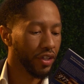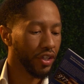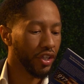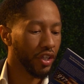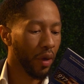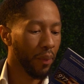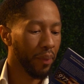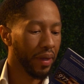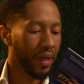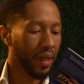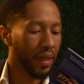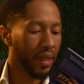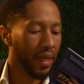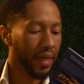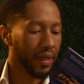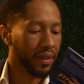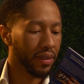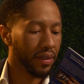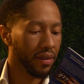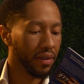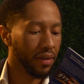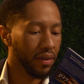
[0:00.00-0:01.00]
shall be
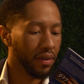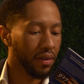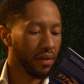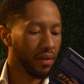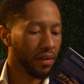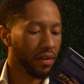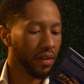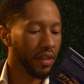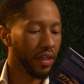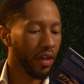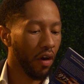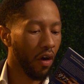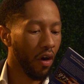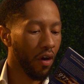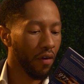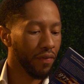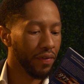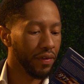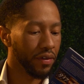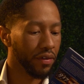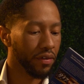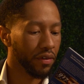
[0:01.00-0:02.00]
elected to the
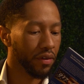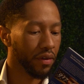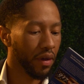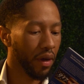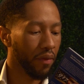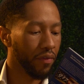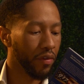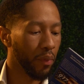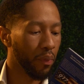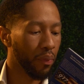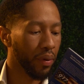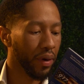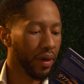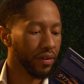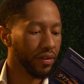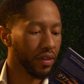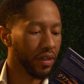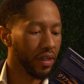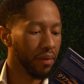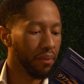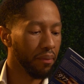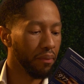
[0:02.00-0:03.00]
office of the
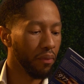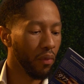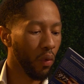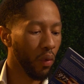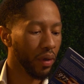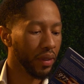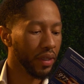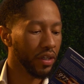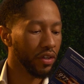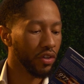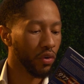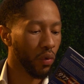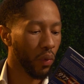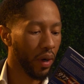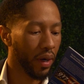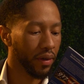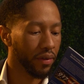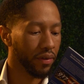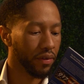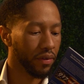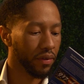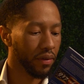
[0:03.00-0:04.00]
president more than
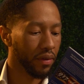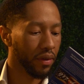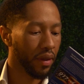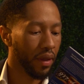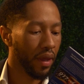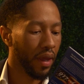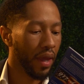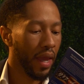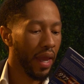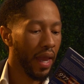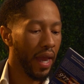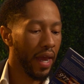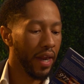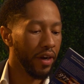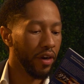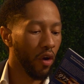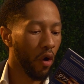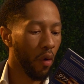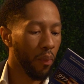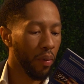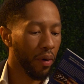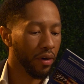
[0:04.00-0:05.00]
twice, and
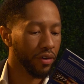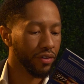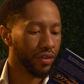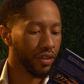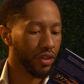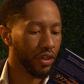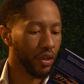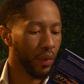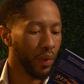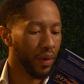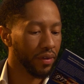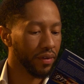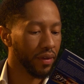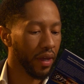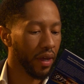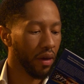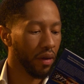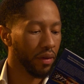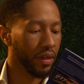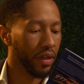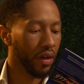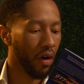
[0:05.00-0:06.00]
no person who has
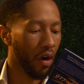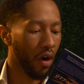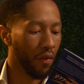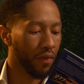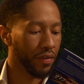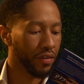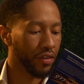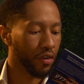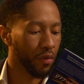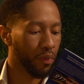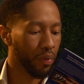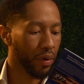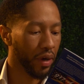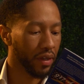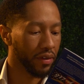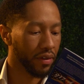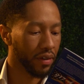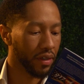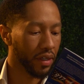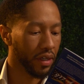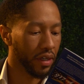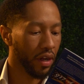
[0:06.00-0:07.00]
held the office of
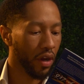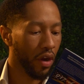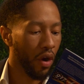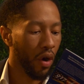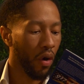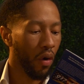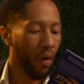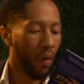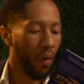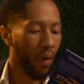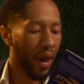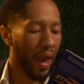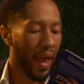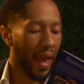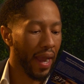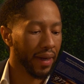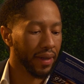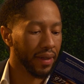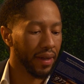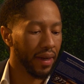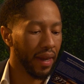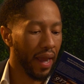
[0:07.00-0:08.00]
president or
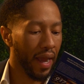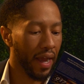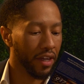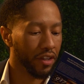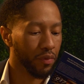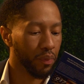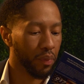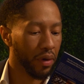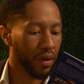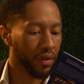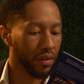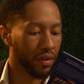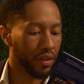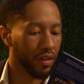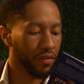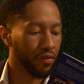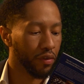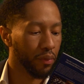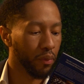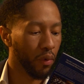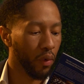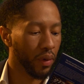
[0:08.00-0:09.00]
acted as
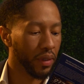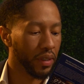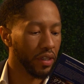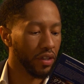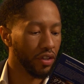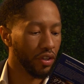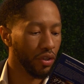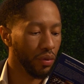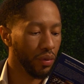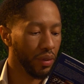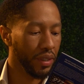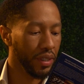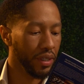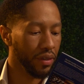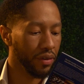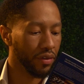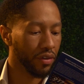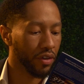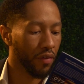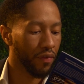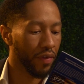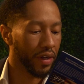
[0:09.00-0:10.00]
president for more than 2
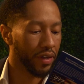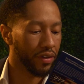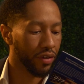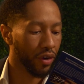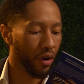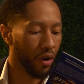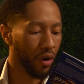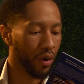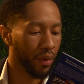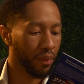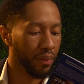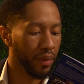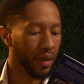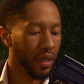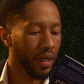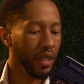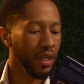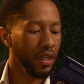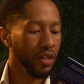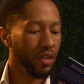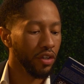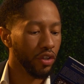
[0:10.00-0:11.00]
years of a term
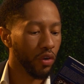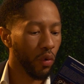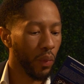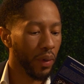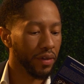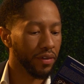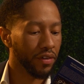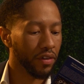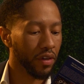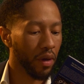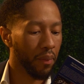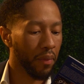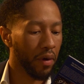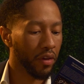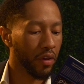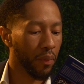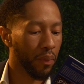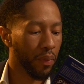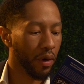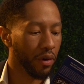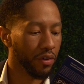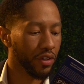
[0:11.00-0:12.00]
to which some
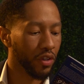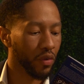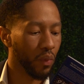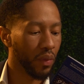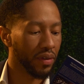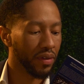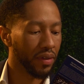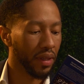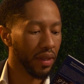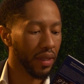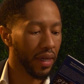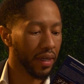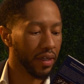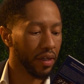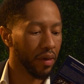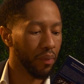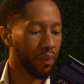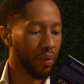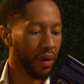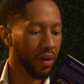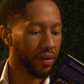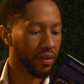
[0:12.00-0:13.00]
other person was
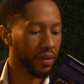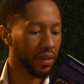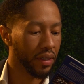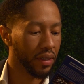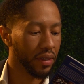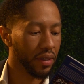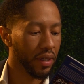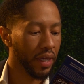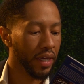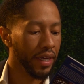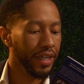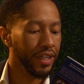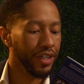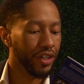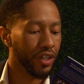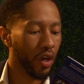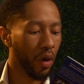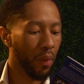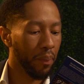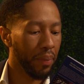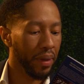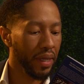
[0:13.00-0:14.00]
elected president
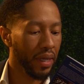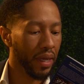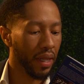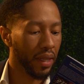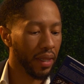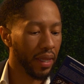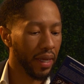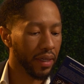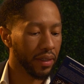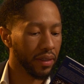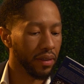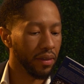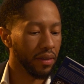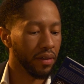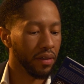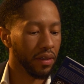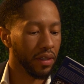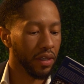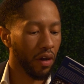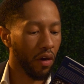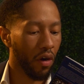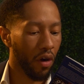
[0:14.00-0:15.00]
shall be elected
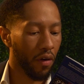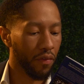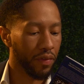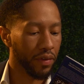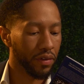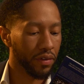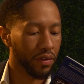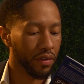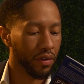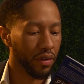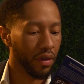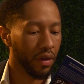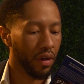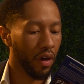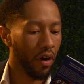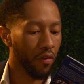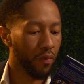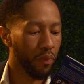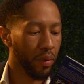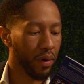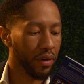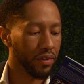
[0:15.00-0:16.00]
to the office
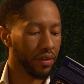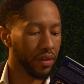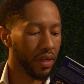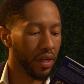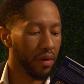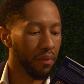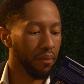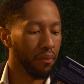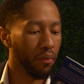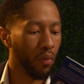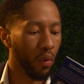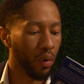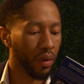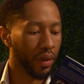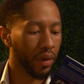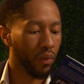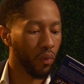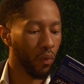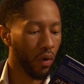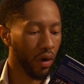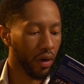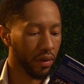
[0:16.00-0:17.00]
of president more
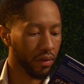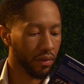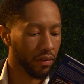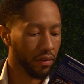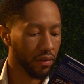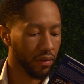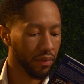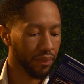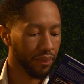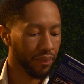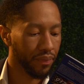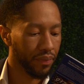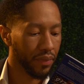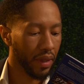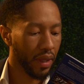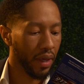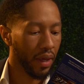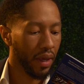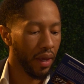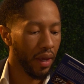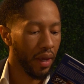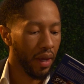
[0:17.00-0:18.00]
than once.
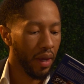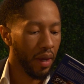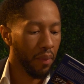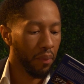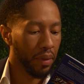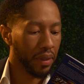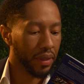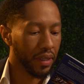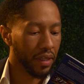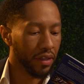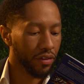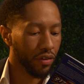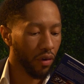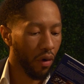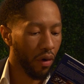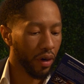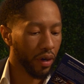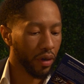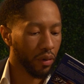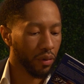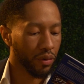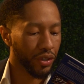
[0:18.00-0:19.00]
But this
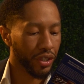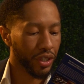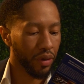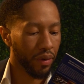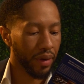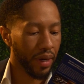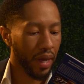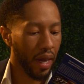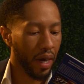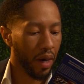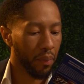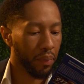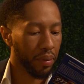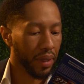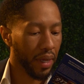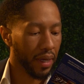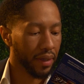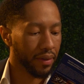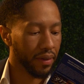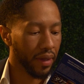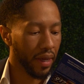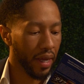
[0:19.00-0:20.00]
article shall not
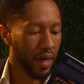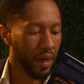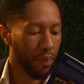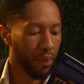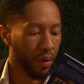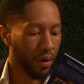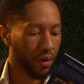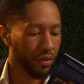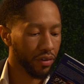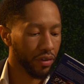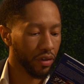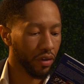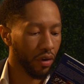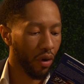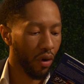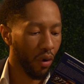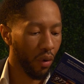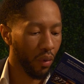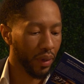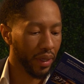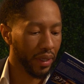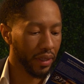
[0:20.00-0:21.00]
apply to any person
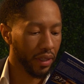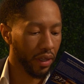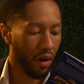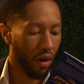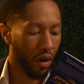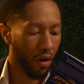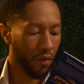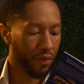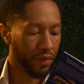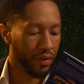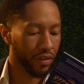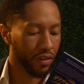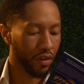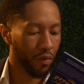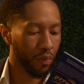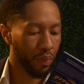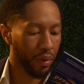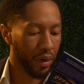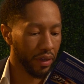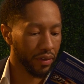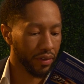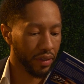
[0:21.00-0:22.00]
holding the office of
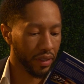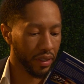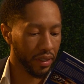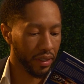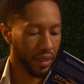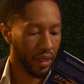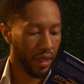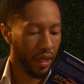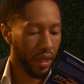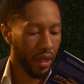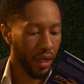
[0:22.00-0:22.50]
president